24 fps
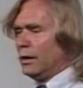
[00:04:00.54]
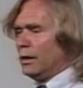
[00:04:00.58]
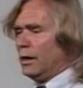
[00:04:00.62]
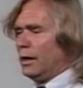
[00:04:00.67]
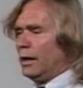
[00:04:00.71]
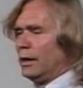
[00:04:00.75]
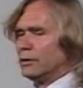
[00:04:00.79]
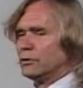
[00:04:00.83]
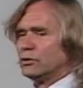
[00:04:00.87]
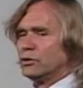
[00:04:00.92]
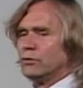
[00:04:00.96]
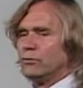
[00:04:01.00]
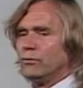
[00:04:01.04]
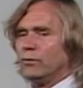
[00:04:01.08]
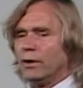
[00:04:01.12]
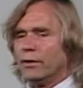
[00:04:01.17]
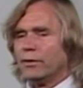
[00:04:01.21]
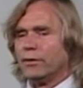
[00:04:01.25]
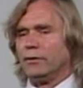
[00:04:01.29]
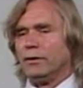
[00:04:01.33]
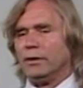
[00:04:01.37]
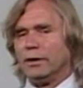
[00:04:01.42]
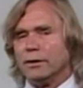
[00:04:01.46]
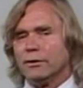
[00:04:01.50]
as to
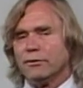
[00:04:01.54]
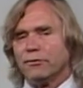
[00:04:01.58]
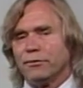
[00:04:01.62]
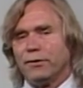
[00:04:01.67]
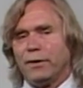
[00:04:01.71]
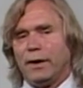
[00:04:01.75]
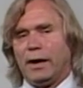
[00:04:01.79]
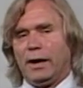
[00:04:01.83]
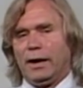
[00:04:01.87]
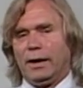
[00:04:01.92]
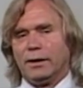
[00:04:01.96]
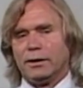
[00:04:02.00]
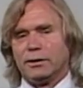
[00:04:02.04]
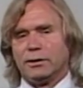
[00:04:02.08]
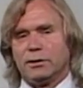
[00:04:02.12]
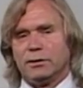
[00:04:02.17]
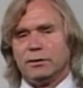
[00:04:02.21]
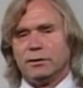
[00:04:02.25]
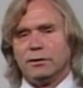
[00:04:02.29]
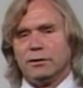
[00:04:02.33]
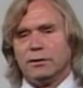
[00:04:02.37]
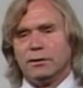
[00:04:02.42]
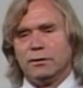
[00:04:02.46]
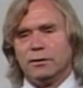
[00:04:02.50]
whether, in fact,
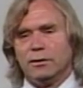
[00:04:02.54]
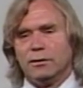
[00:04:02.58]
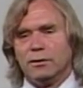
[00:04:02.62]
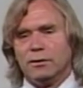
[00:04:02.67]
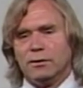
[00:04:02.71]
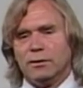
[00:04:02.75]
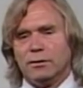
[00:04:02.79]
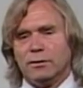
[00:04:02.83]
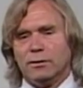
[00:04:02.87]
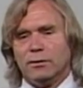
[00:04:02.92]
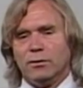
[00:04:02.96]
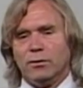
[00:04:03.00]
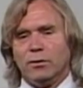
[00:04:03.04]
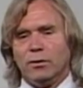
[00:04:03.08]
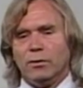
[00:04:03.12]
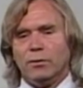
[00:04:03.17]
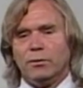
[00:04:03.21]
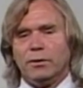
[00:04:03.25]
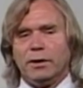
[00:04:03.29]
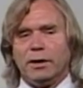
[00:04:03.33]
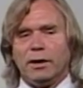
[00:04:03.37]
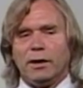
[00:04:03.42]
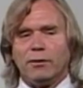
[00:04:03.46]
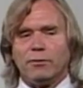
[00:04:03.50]

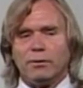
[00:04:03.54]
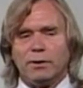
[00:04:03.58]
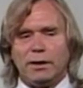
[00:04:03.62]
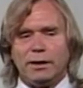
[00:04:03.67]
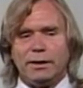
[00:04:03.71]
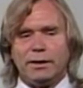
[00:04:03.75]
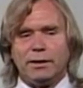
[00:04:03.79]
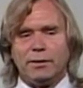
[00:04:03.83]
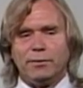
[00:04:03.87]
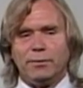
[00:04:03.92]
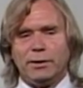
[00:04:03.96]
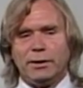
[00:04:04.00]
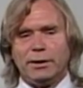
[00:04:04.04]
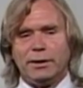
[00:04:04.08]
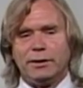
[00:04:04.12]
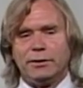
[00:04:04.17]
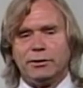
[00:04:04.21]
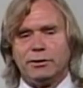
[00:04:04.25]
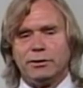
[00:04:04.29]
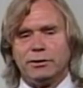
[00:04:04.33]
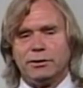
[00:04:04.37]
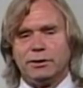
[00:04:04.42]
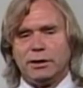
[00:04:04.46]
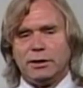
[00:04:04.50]
we are really
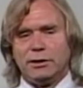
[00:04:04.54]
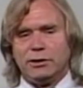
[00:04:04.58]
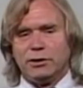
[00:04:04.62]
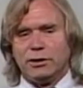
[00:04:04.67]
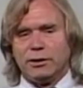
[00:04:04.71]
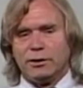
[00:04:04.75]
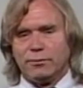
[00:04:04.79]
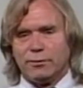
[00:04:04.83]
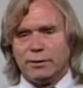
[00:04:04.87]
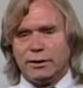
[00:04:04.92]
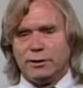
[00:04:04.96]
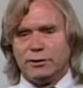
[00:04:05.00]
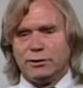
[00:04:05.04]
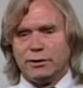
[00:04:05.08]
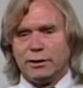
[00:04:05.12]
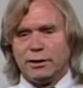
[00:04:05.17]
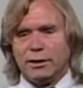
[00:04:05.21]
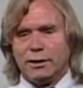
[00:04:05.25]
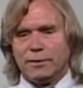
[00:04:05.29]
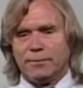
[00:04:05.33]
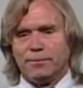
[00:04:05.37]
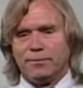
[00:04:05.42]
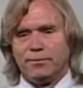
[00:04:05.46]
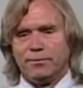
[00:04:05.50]
committed to teaching
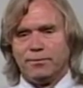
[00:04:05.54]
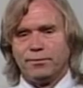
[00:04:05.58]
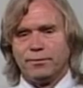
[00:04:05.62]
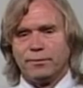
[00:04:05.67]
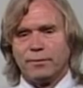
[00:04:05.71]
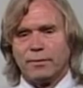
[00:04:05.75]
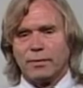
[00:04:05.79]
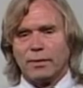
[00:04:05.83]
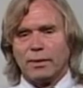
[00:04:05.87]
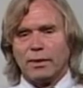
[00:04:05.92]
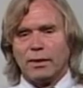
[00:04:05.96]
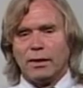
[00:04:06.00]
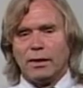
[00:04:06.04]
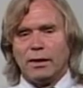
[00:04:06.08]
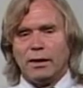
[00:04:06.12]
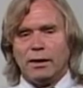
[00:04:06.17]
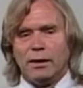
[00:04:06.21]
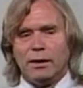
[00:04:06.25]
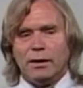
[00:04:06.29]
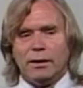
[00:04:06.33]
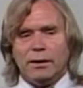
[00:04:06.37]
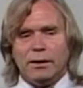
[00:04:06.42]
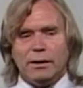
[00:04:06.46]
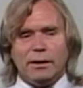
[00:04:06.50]
reasoning.
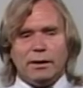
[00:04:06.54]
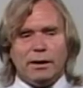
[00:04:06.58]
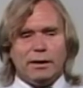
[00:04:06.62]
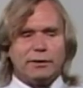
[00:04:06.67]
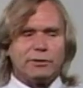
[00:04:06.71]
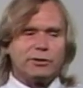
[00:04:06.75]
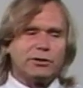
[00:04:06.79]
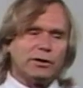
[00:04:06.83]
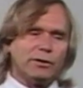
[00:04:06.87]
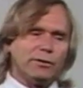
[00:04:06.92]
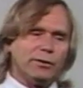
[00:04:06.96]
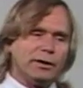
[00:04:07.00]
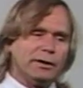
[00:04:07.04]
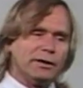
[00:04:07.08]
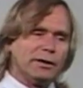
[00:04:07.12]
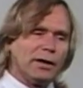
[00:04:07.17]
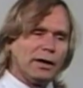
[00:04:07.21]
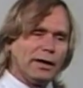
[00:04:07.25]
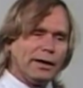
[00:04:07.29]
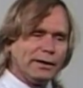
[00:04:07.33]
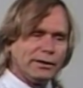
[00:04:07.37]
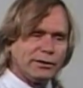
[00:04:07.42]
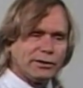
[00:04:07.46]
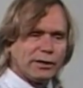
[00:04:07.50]
And so in the
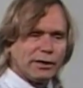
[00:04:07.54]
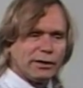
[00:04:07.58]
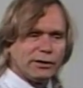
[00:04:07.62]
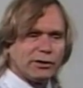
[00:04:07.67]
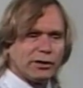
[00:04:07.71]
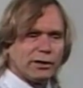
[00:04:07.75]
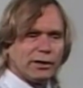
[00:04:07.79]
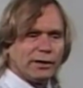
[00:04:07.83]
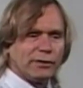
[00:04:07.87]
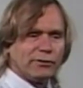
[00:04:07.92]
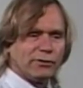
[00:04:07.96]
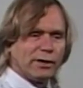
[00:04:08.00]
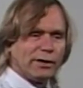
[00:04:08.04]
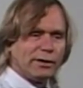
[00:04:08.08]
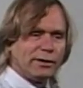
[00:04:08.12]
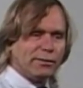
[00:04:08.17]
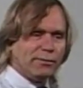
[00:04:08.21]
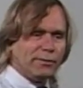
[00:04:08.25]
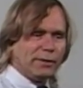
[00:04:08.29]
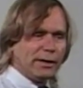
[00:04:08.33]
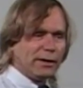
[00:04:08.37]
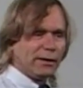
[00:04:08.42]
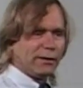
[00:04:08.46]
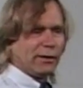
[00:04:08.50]
last session, I tried to
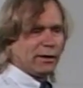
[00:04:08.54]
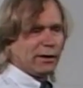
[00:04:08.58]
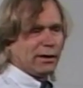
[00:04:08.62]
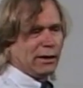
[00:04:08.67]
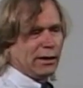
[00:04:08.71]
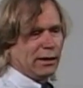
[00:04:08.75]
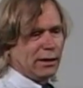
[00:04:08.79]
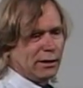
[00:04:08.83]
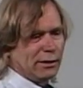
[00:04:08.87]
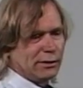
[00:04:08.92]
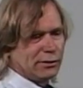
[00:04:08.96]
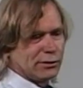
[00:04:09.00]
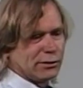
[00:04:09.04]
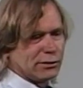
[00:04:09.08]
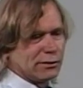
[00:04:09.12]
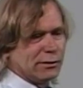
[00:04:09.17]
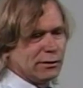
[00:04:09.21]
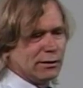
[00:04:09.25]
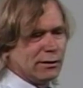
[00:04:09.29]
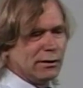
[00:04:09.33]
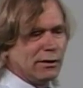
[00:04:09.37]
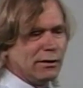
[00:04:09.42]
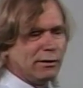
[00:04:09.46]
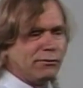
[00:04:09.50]
make the case
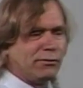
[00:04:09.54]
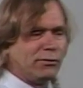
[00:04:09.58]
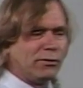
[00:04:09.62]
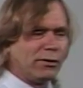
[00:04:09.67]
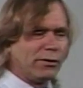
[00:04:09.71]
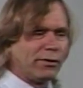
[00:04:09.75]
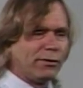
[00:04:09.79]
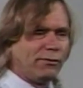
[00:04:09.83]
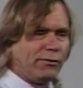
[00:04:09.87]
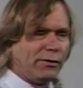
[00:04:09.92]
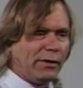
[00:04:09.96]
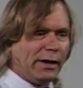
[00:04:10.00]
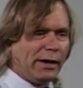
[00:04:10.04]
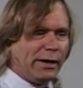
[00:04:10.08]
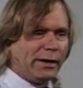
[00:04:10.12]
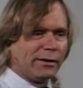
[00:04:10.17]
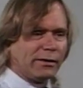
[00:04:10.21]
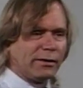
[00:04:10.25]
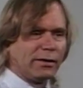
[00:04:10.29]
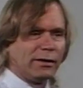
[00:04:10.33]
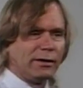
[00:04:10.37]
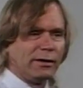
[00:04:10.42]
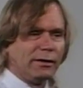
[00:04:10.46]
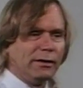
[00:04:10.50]
for the
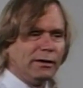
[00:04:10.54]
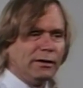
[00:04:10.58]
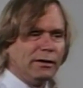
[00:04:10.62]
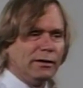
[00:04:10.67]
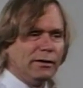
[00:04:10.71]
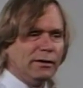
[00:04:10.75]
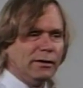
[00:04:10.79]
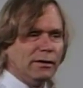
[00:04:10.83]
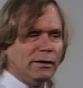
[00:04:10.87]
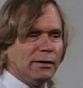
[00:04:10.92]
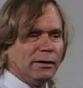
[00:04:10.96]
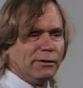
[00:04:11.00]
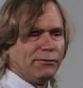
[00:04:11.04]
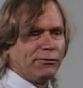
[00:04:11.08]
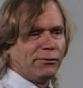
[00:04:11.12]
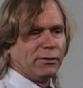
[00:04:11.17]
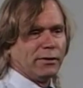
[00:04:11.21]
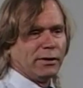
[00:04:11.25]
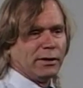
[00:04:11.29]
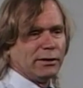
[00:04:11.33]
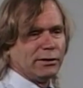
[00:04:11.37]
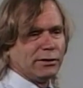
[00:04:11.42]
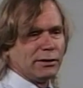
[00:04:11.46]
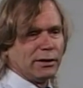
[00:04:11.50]
fact that if
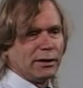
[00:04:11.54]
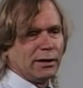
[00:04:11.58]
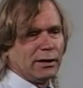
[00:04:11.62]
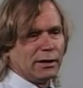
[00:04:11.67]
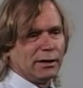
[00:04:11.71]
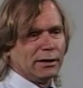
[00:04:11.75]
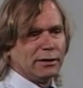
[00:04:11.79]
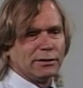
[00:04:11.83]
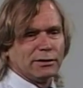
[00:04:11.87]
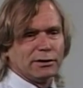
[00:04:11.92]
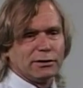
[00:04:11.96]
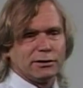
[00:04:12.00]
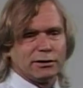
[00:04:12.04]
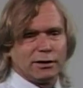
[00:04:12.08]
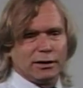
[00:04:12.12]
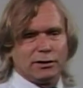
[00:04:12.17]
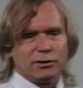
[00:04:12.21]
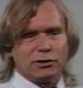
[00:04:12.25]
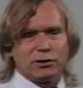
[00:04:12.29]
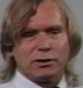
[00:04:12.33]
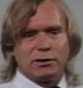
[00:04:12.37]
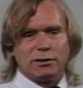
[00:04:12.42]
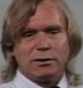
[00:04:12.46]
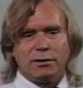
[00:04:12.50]
reasoning is
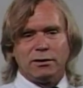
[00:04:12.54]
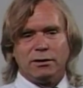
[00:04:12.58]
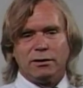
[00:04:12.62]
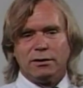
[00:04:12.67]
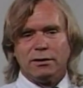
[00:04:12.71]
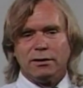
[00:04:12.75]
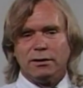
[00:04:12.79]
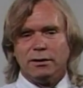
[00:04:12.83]
essential,